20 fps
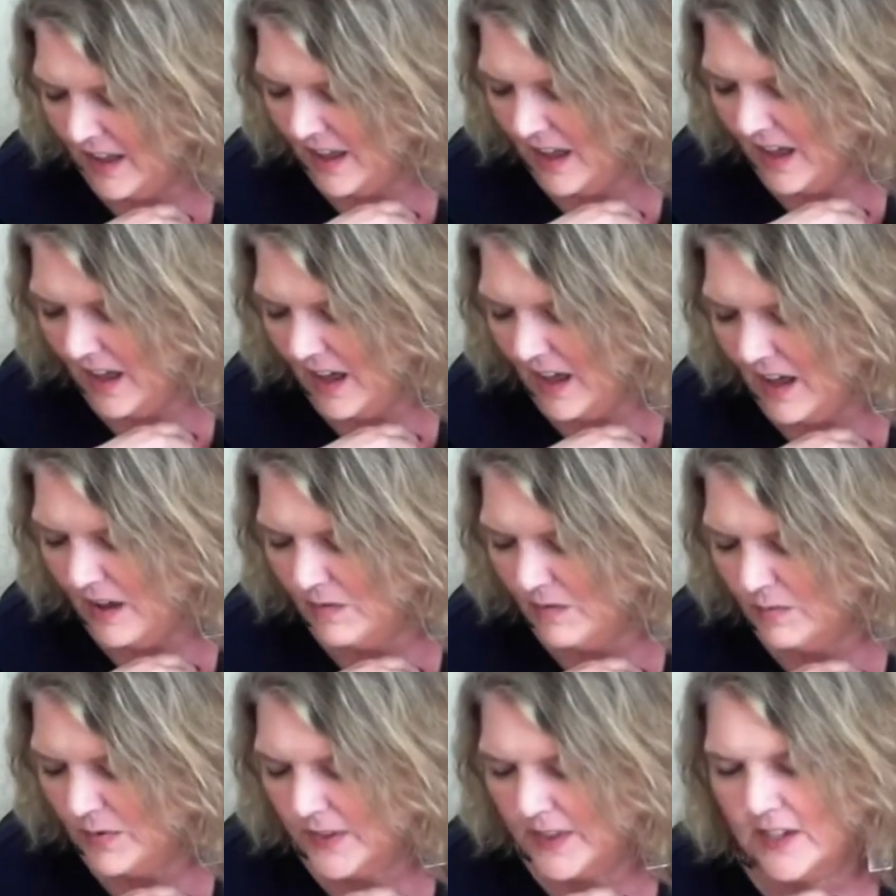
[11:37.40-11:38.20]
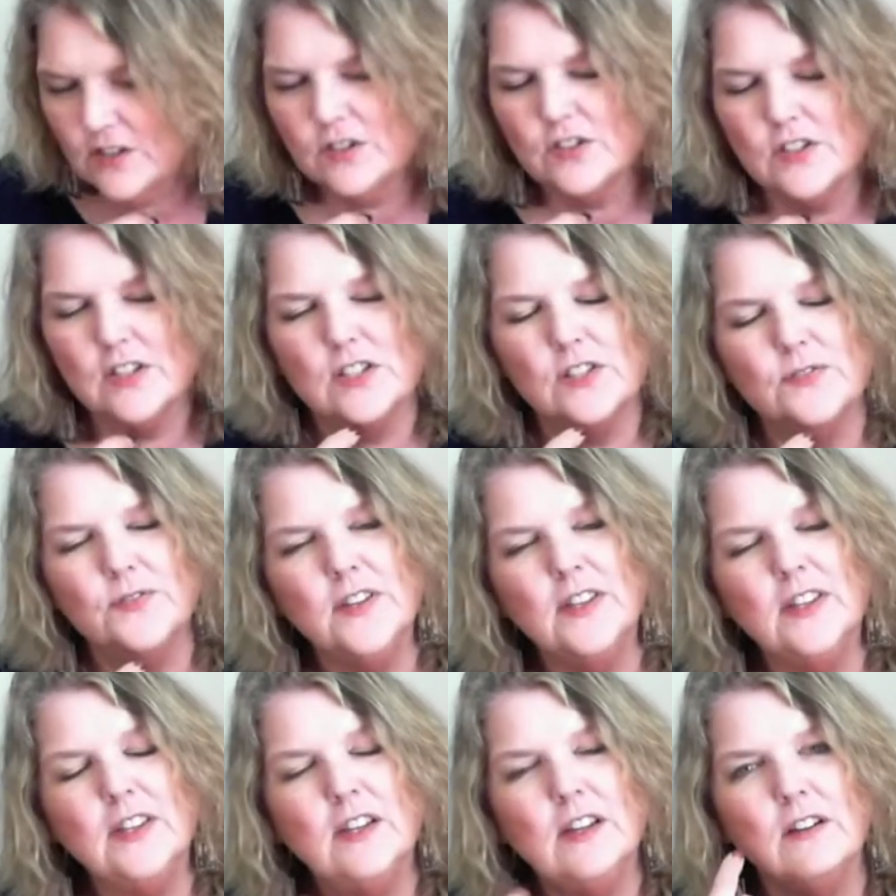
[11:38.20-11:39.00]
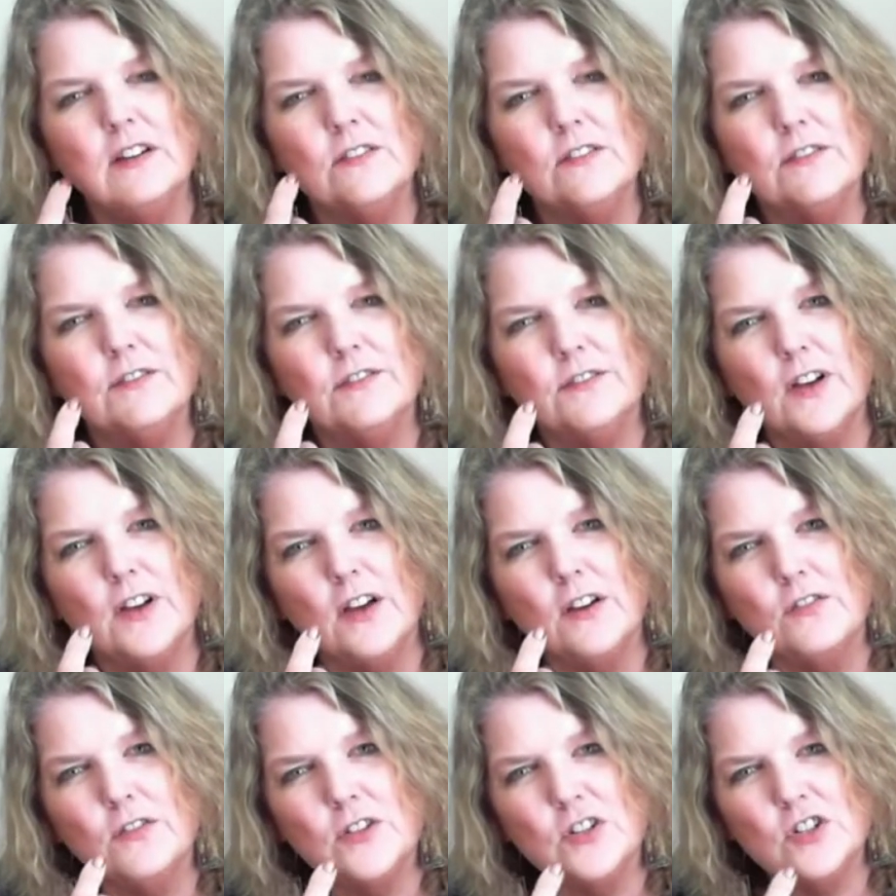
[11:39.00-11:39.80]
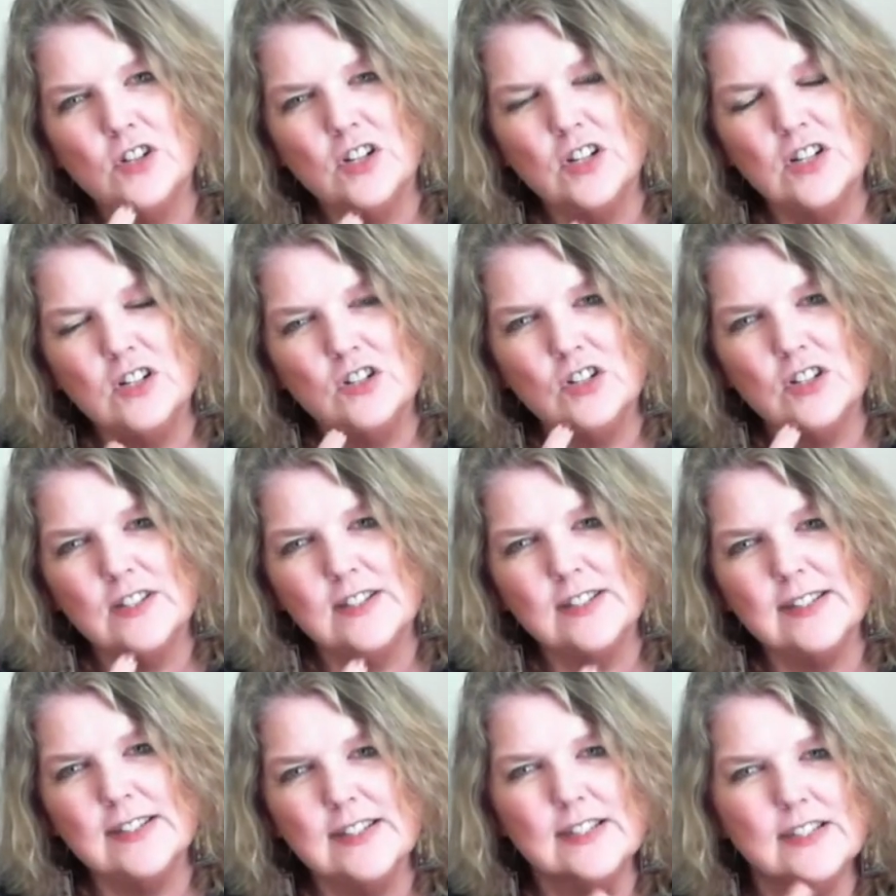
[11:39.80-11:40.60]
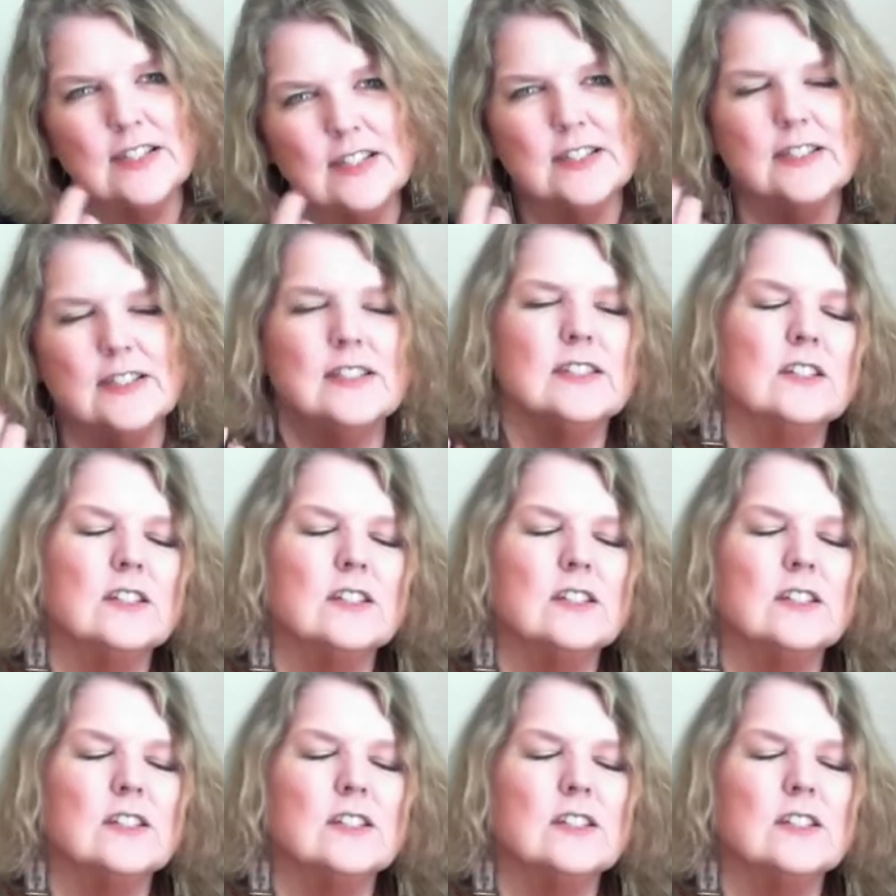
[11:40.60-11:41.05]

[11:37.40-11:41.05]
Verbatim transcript: But there's this feeling of a change in seasons.